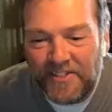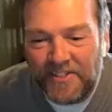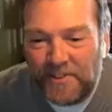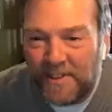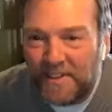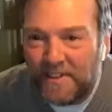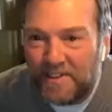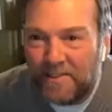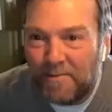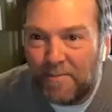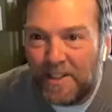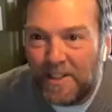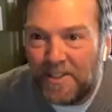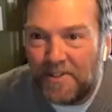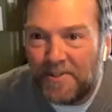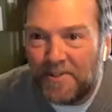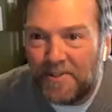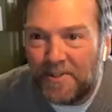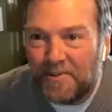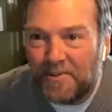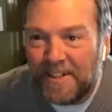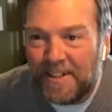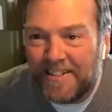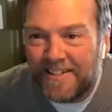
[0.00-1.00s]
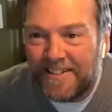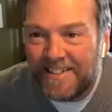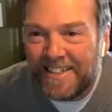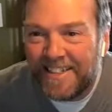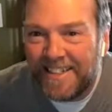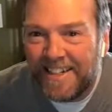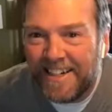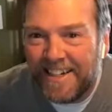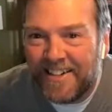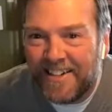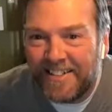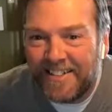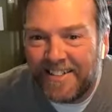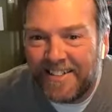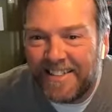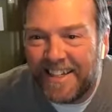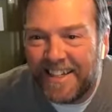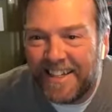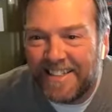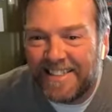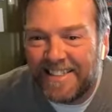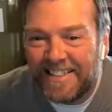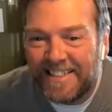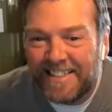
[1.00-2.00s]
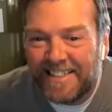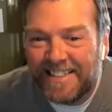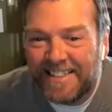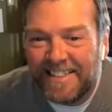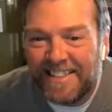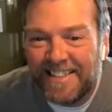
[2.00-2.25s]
was great to meet you as well. Take care. Thanks.